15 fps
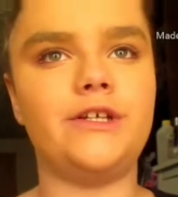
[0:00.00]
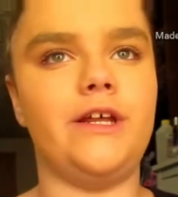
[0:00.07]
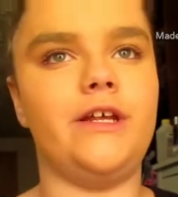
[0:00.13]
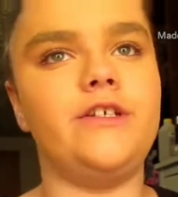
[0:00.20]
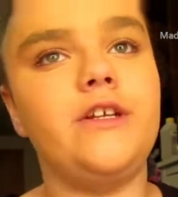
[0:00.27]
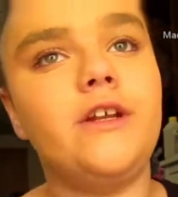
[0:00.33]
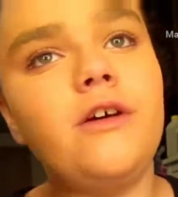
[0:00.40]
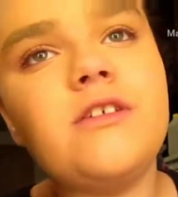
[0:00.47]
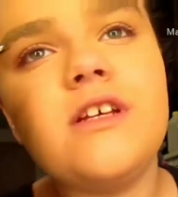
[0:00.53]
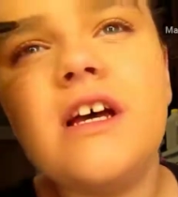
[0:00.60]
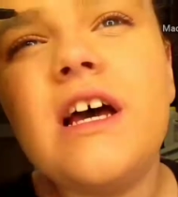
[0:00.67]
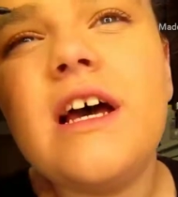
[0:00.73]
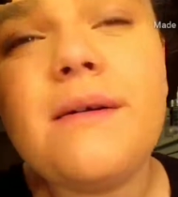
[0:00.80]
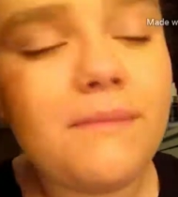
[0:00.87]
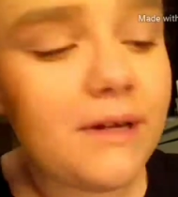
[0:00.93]
Just kidding, she knows.
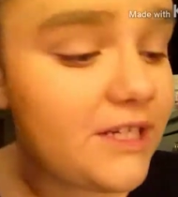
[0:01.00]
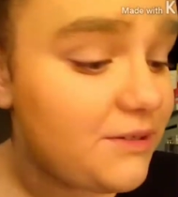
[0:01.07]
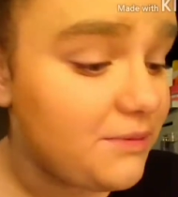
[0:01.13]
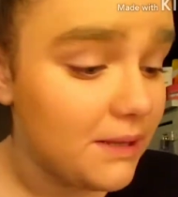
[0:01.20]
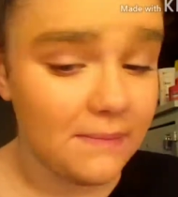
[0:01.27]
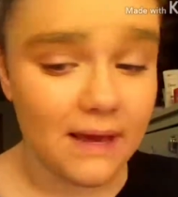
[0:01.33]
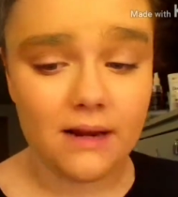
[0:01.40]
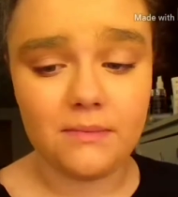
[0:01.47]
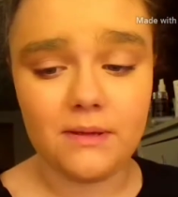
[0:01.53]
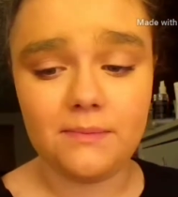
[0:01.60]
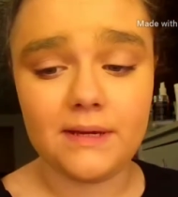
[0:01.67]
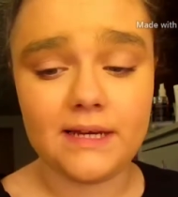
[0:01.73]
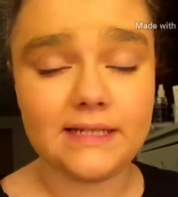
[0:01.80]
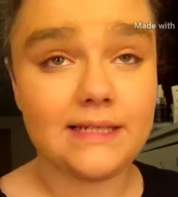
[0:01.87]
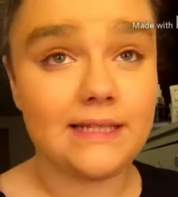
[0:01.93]
But she's really mad at me
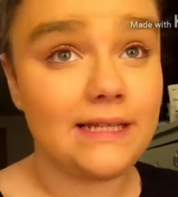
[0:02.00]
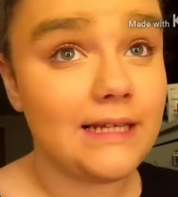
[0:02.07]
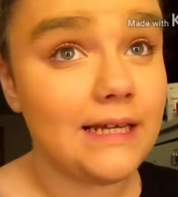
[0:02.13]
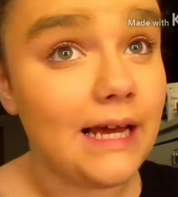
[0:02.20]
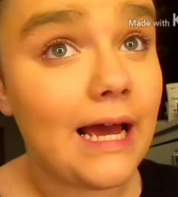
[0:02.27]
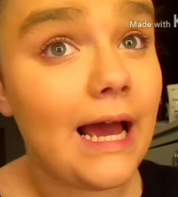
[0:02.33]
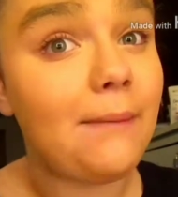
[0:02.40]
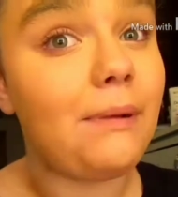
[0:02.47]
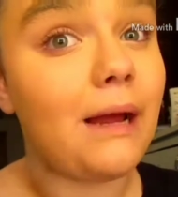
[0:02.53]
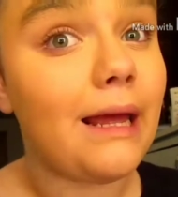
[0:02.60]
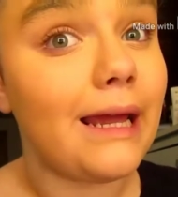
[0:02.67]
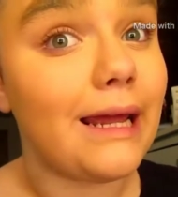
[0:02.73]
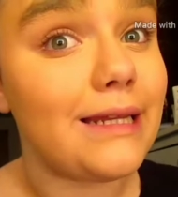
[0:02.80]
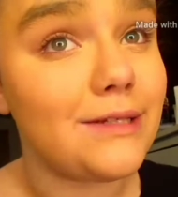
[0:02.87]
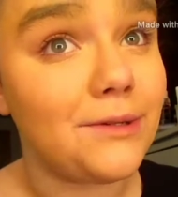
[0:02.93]
because I'm
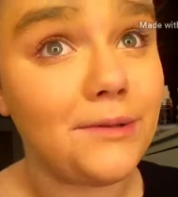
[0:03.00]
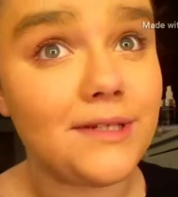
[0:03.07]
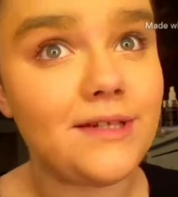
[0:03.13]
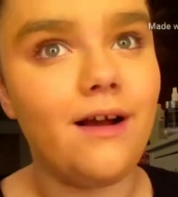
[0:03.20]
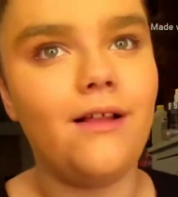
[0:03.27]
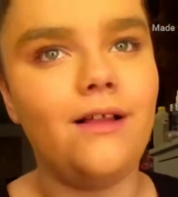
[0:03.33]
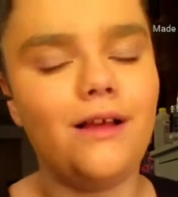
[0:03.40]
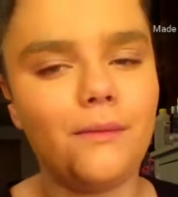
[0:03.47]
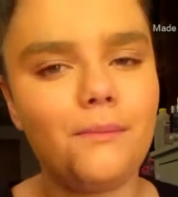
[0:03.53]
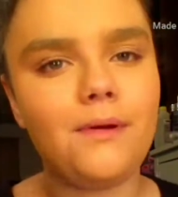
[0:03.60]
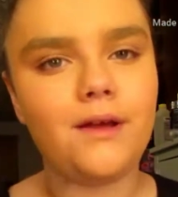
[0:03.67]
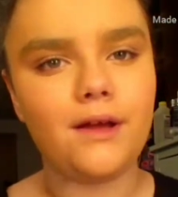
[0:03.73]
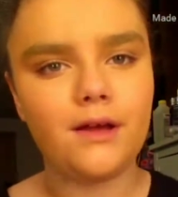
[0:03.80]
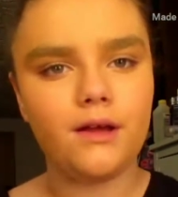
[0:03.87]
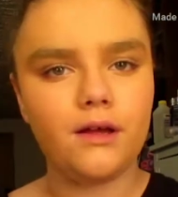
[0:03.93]
probably going to screw this all up.
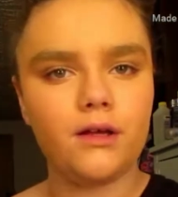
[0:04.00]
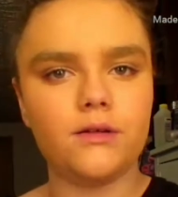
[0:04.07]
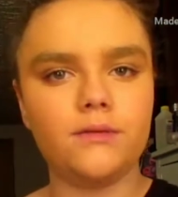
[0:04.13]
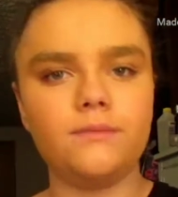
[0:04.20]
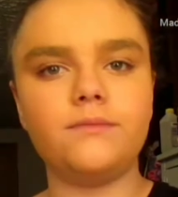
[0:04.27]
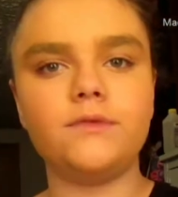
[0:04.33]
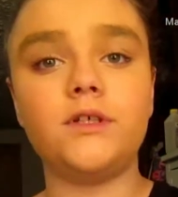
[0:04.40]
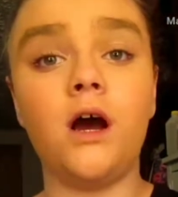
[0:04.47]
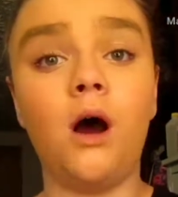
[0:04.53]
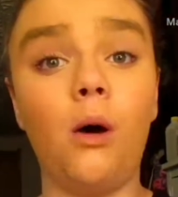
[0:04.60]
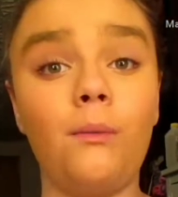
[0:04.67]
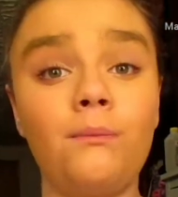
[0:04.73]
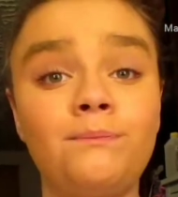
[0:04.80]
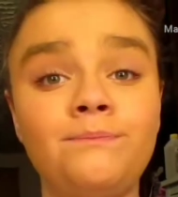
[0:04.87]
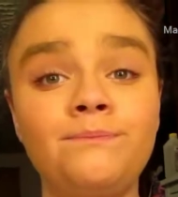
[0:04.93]

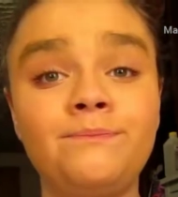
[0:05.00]
So,